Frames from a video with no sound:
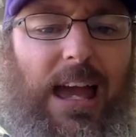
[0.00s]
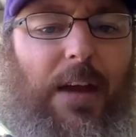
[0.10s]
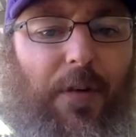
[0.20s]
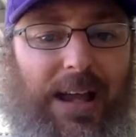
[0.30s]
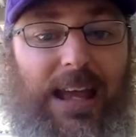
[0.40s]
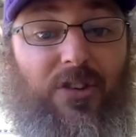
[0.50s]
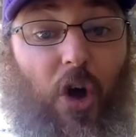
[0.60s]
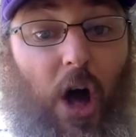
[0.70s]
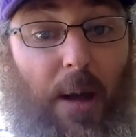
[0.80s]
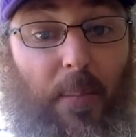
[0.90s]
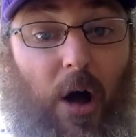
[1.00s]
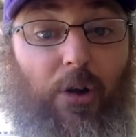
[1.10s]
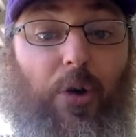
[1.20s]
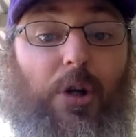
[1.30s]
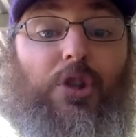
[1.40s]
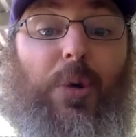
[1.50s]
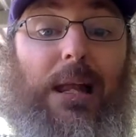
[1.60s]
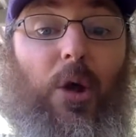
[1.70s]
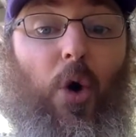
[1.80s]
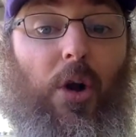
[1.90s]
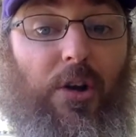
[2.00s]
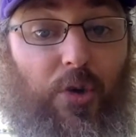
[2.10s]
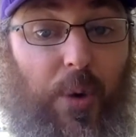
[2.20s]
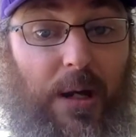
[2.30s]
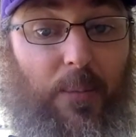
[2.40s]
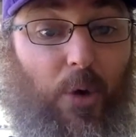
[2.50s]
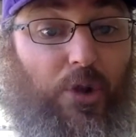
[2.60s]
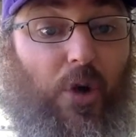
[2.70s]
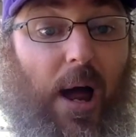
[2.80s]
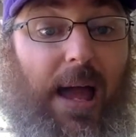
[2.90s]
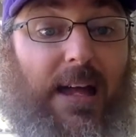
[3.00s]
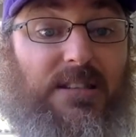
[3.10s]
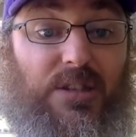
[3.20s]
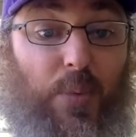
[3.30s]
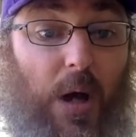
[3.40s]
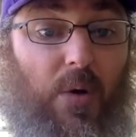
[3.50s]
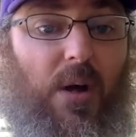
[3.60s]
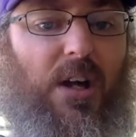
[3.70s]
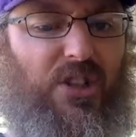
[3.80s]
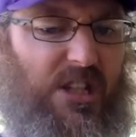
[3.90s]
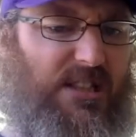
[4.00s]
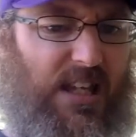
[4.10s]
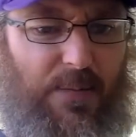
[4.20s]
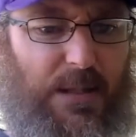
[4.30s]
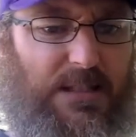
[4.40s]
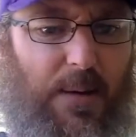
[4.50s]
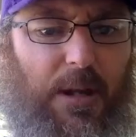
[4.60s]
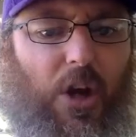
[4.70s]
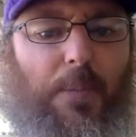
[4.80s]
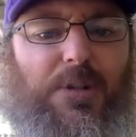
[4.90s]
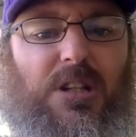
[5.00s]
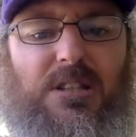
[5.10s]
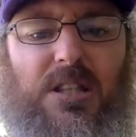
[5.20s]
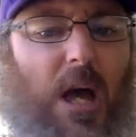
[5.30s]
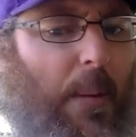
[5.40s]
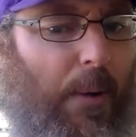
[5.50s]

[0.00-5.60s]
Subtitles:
If I get time, I'll do a Tree Lord and 20 more Dryads as well, just to give me summoning options,